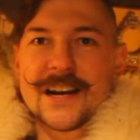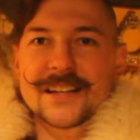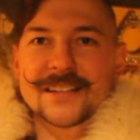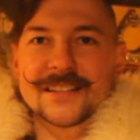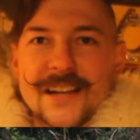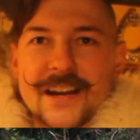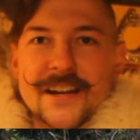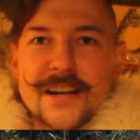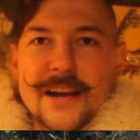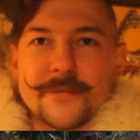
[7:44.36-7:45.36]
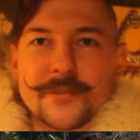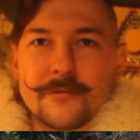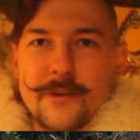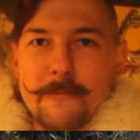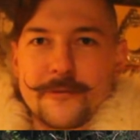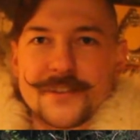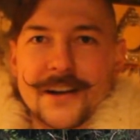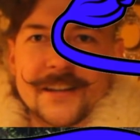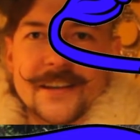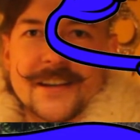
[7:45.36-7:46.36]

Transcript: ass, taking names, representing the